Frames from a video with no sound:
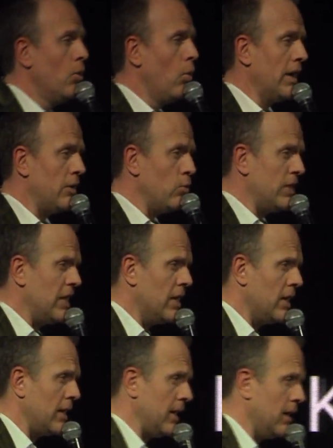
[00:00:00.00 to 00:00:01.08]
Why do we
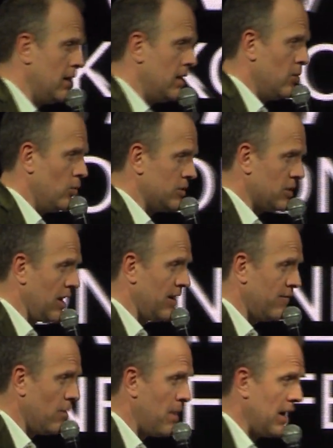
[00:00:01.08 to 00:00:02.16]
die? What's
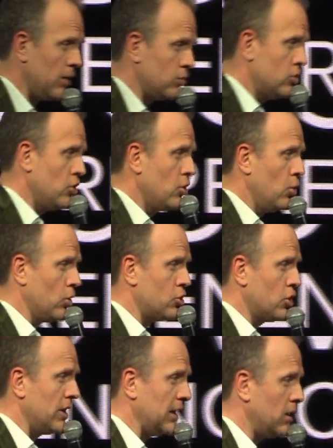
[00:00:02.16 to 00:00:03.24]
life about? What
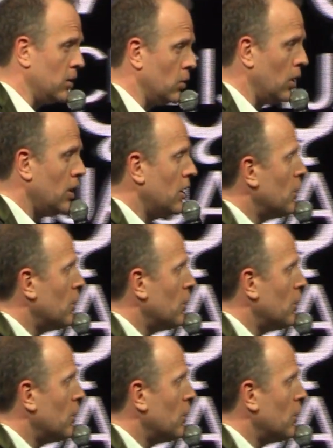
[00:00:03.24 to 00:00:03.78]
should I do?